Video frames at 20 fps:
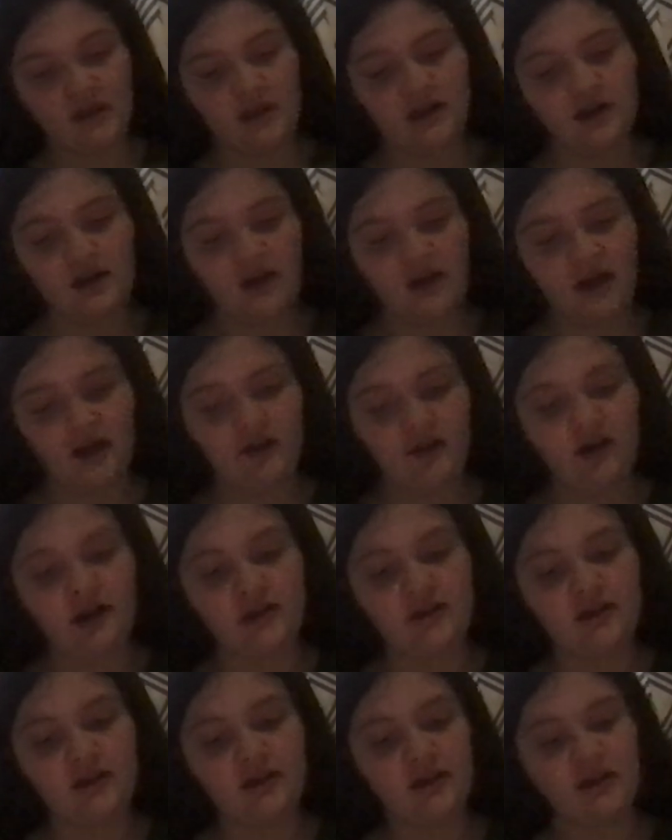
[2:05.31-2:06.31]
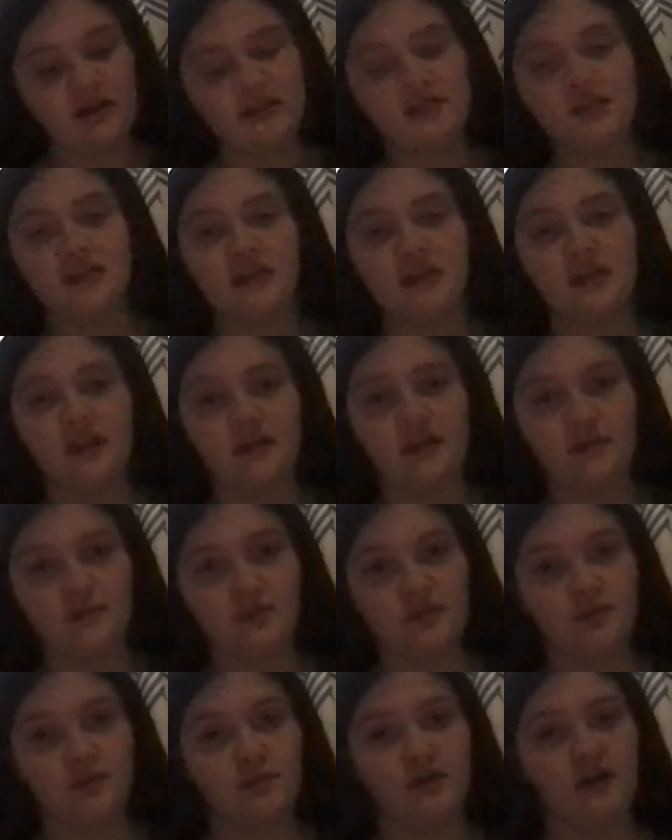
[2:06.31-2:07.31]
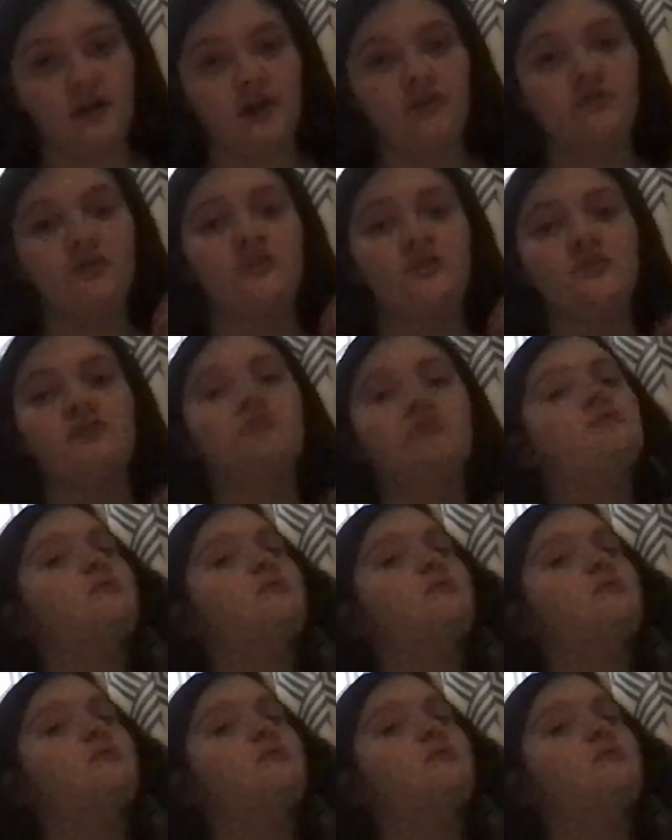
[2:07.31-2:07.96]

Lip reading: Now I'd like us to get into prayer for those